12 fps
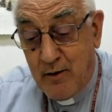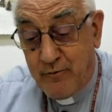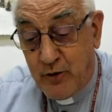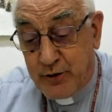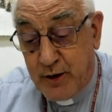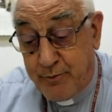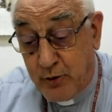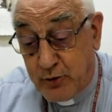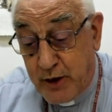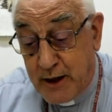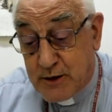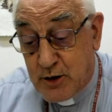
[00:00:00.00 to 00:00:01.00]
for the
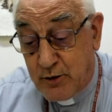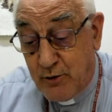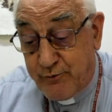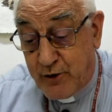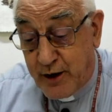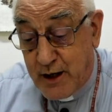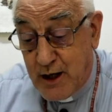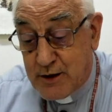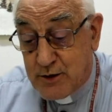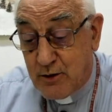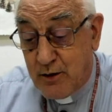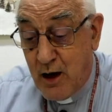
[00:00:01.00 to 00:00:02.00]
protection of
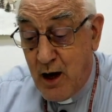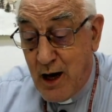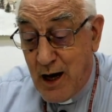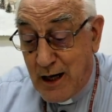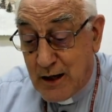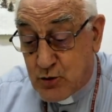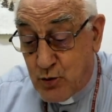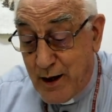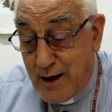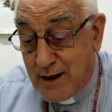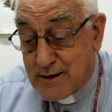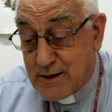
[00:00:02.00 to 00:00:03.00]
creation as
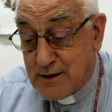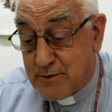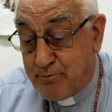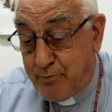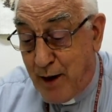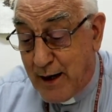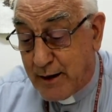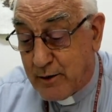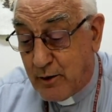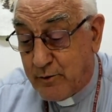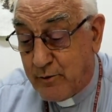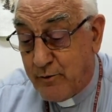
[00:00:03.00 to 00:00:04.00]
well as His
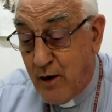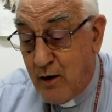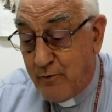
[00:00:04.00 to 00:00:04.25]
pardon